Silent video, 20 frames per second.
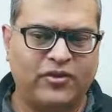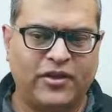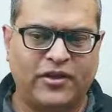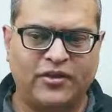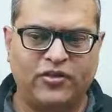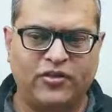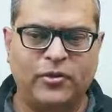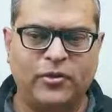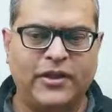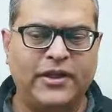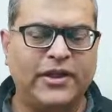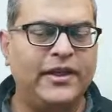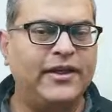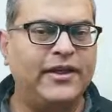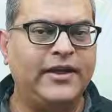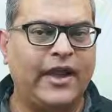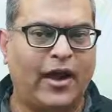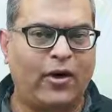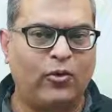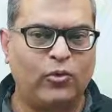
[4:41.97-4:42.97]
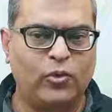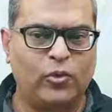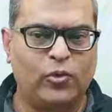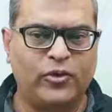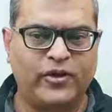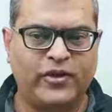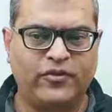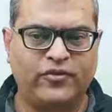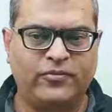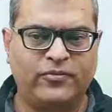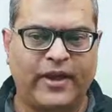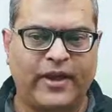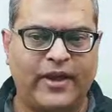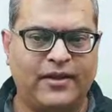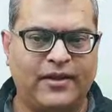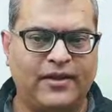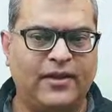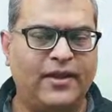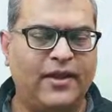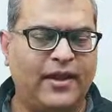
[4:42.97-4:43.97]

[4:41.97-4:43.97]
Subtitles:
I'll just quickly download this file